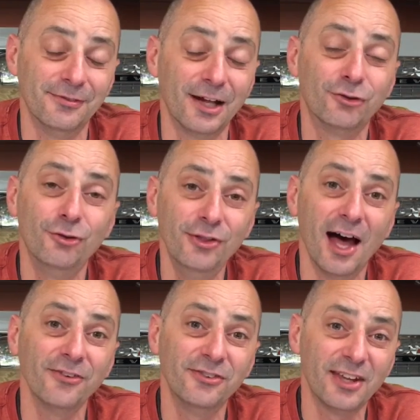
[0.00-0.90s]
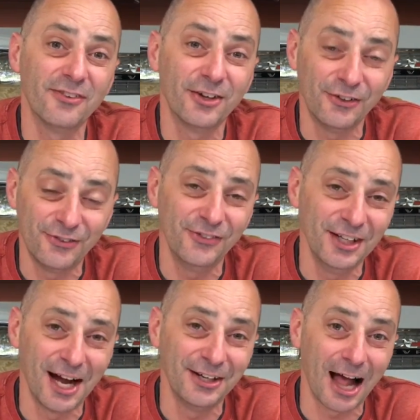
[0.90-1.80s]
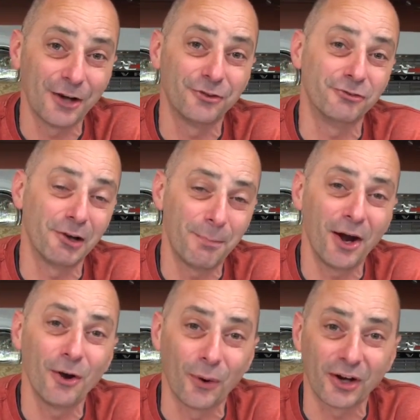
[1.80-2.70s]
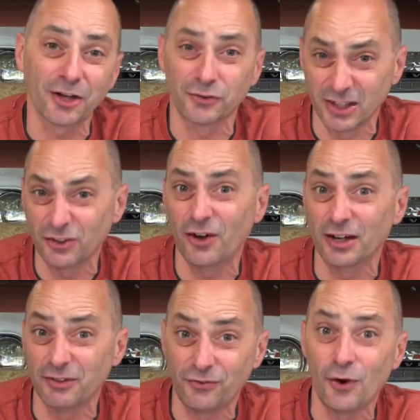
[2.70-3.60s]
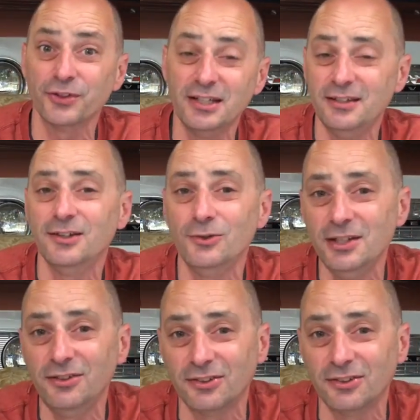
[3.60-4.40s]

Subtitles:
That's $2,759 in repair work as a result of a faulty DOD